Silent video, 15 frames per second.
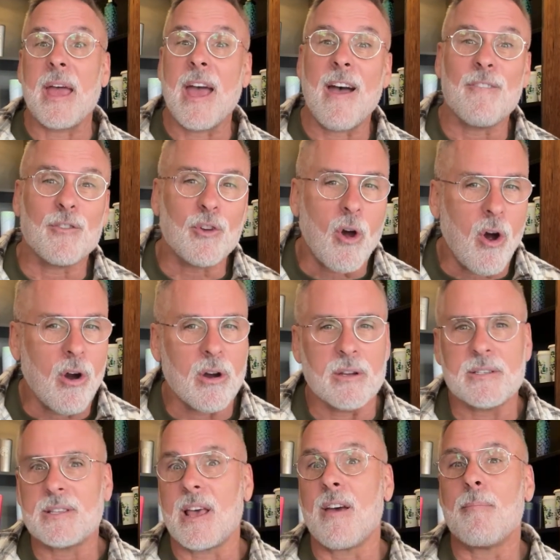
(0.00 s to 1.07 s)
They have
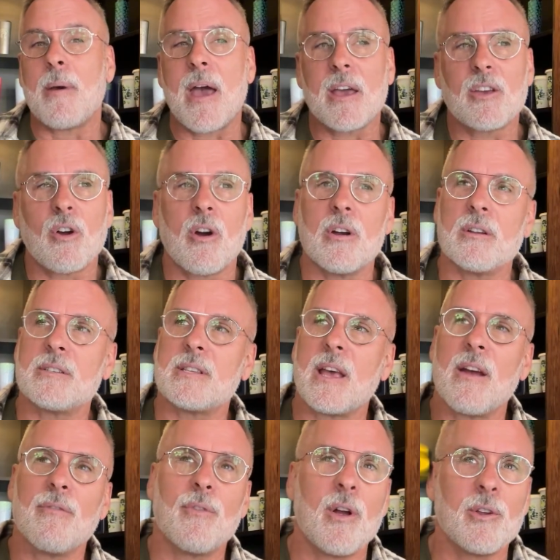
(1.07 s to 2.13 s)
yards, they have backyards,
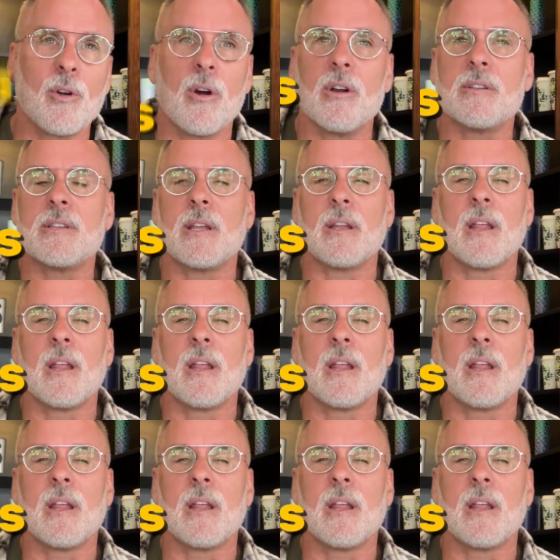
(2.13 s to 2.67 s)
they have front yards,